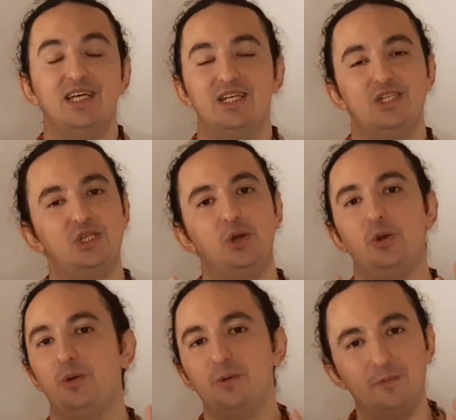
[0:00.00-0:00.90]

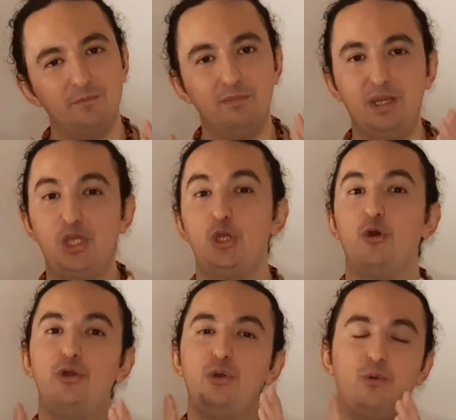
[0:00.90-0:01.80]
So make
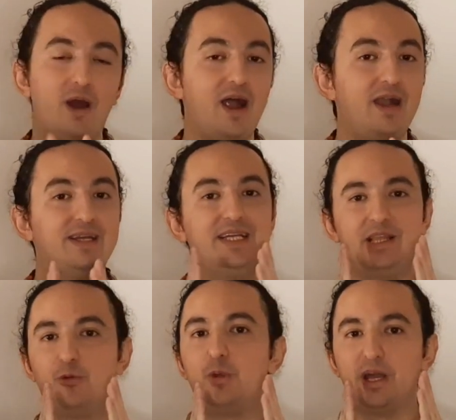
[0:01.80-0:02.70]
sure you are in
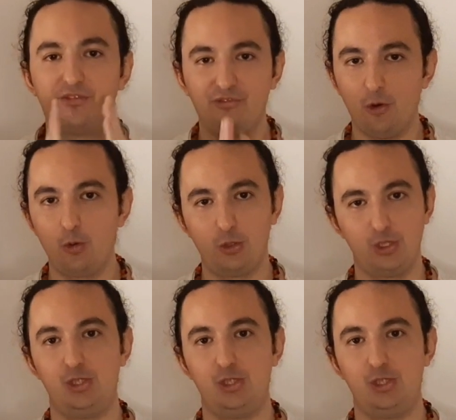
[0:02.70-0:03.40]
the right focus.